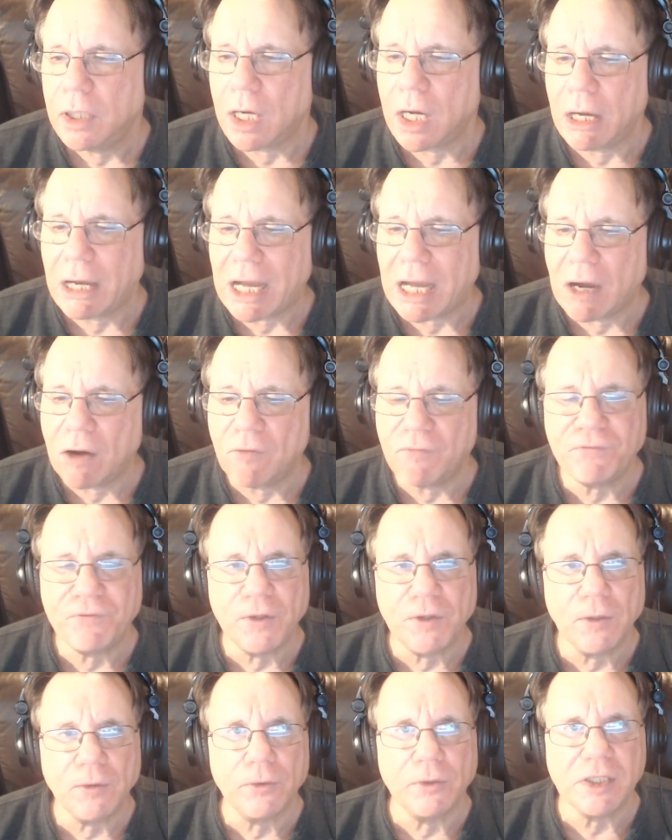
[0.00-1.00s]

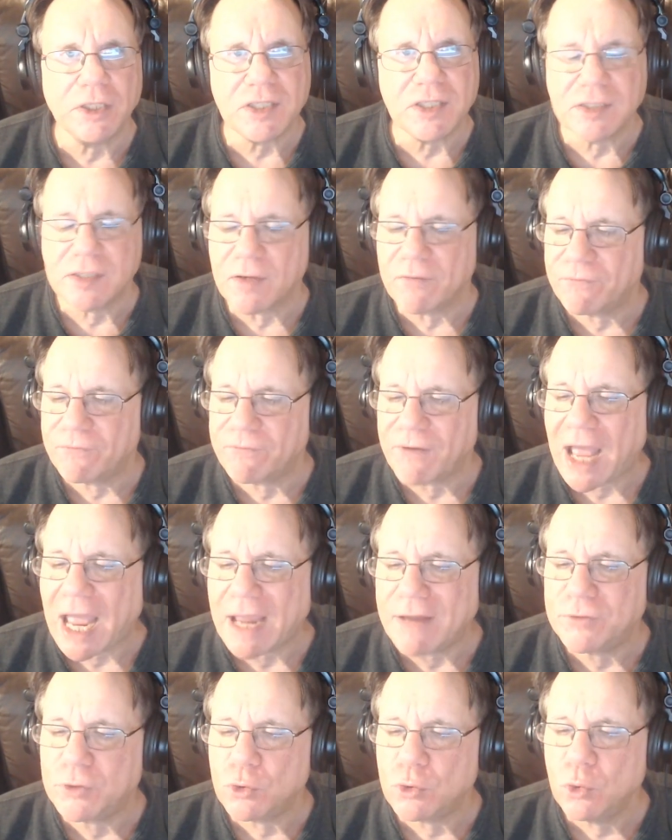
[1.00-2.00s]
outfielder. This is a
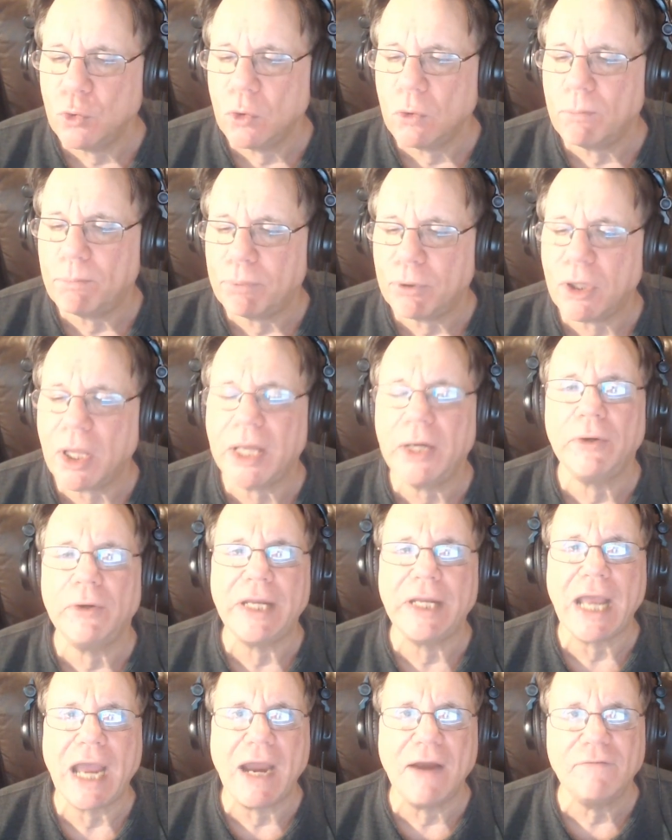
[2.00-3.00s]
5-tool player in
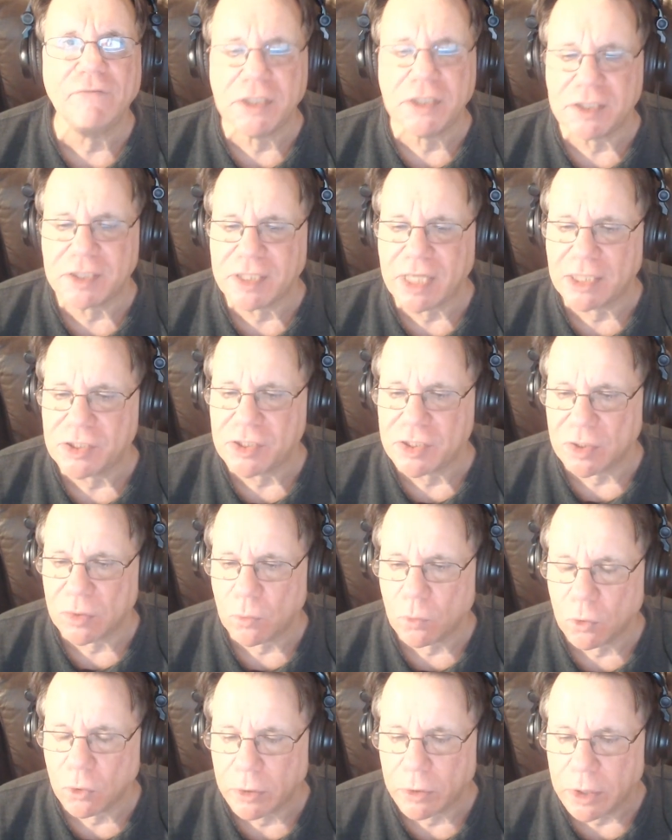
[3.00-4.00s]
every sense of the
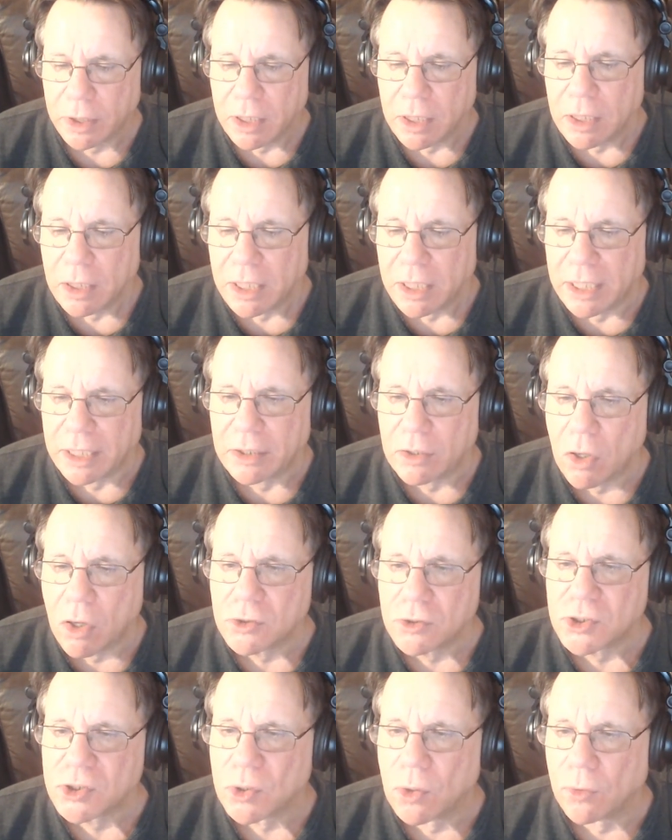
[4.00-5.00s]
word. And
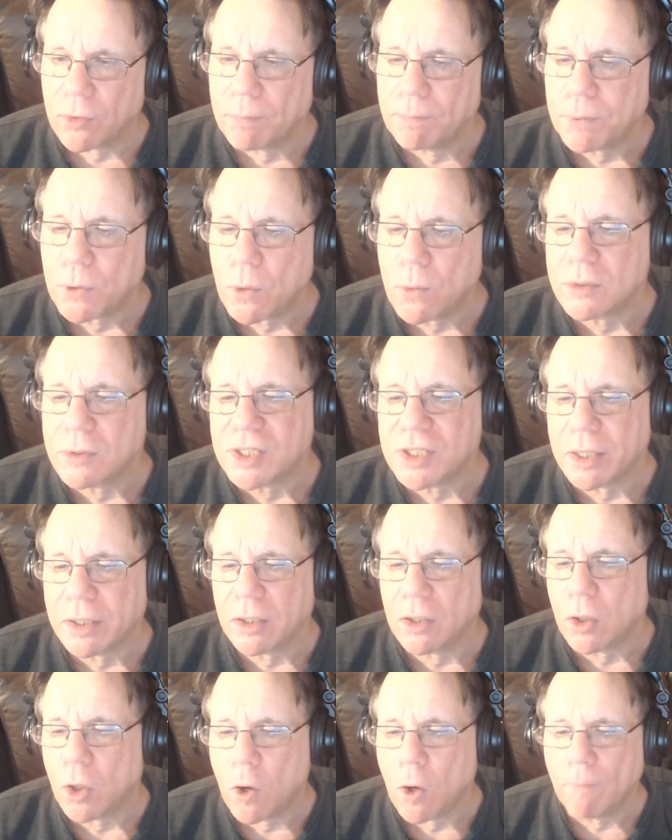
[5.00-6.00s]
also, the Brewers are going to
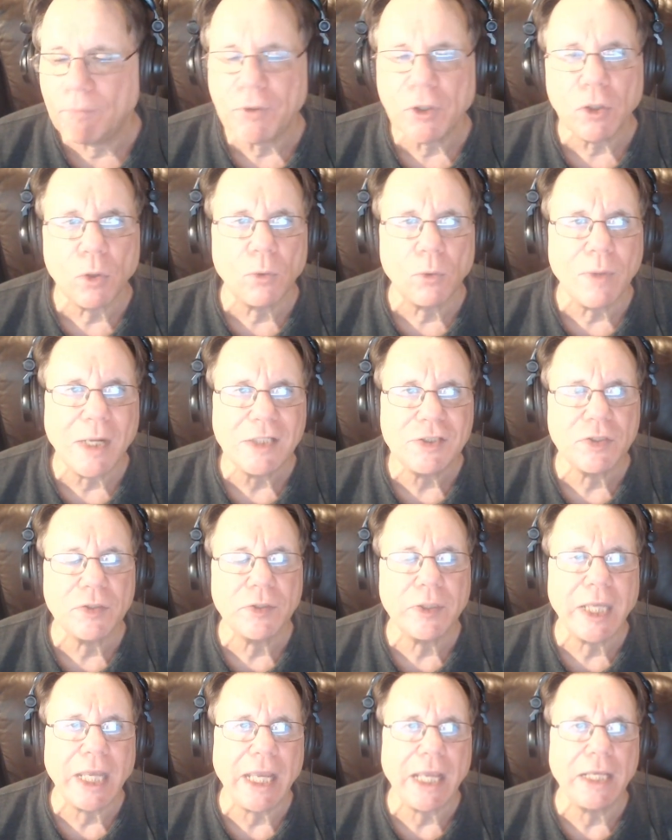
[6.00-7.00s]
hope that Lorenzo
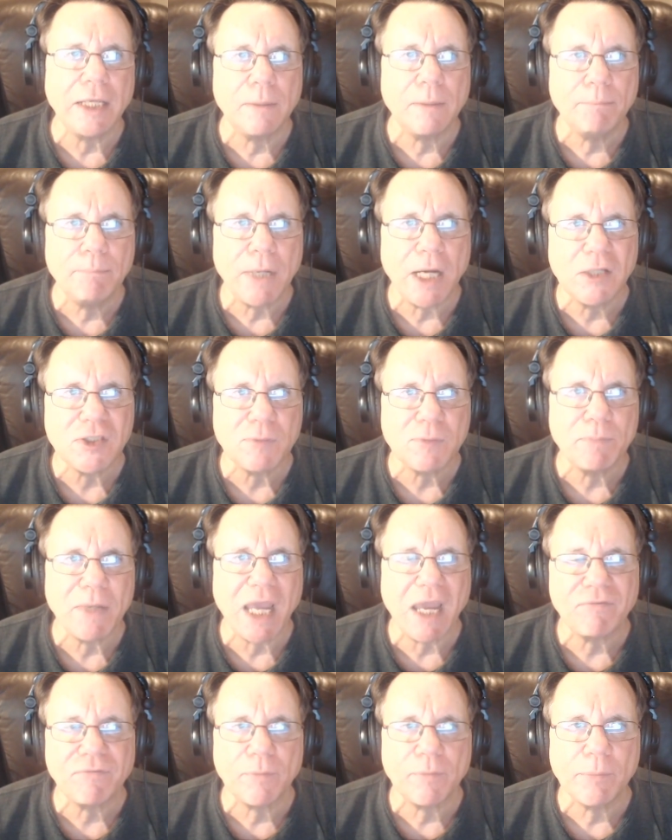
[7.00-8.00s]
Cain can bounce back
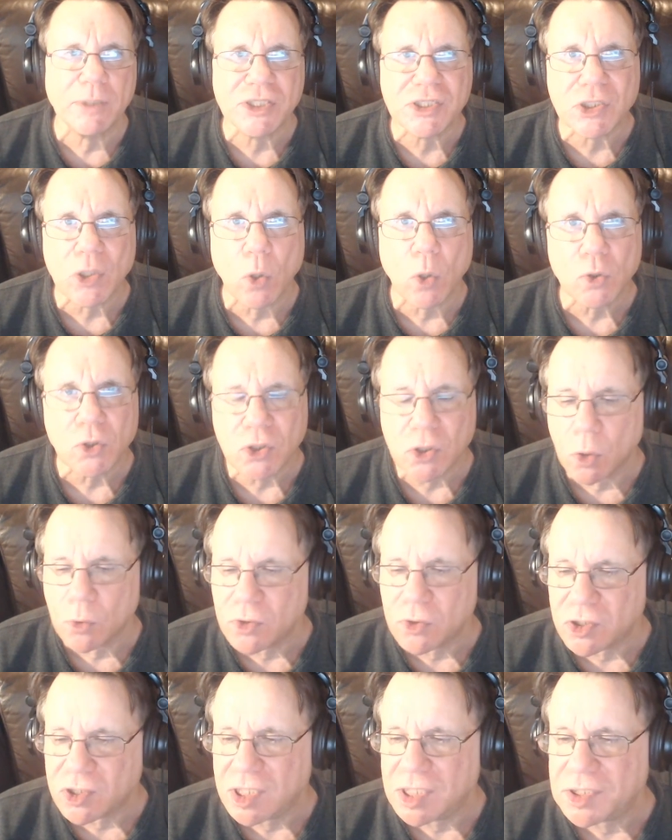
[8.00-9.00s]
from a so-so
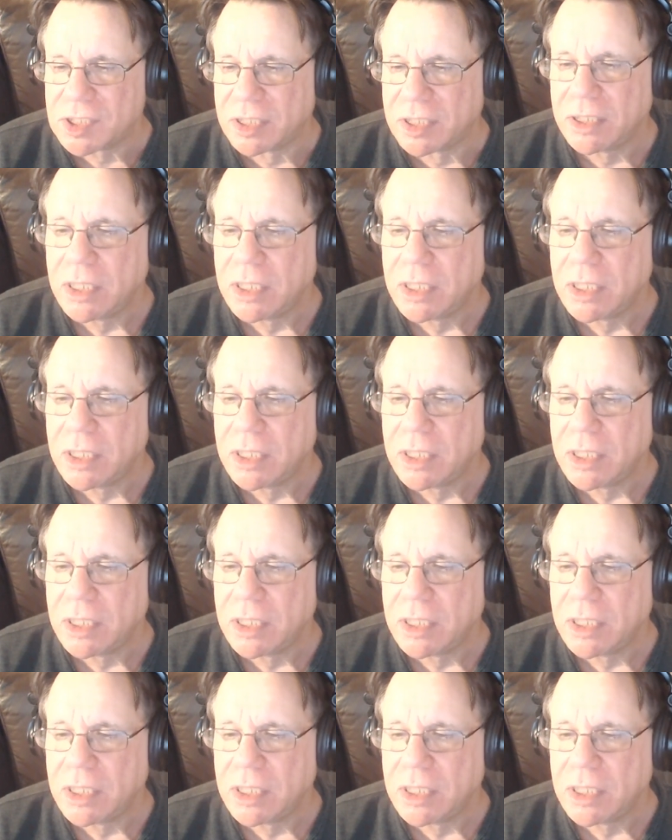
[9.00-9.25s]
season